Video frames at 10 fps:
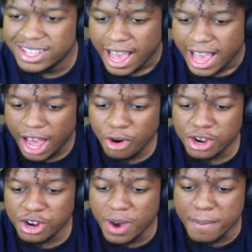I don't
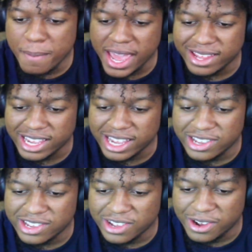even know what band sang
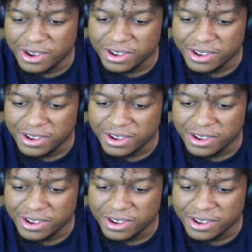this song.